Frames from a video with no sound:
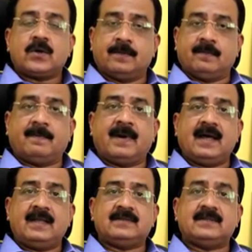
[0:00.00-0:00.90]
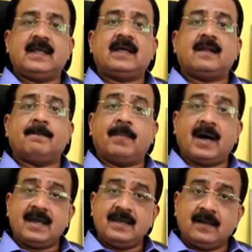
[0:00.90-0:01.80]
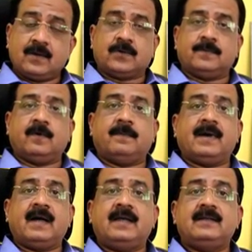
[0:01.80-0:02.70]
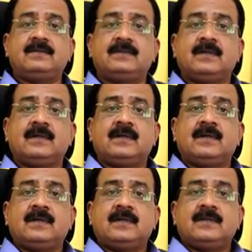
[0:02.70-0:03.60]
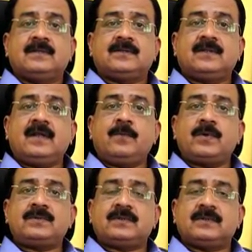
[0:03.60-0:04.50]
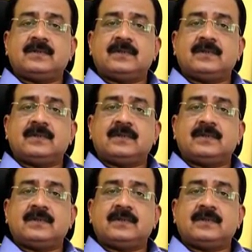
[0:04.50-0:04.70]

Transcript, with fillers: automobiles, they are buying automobiles. So there was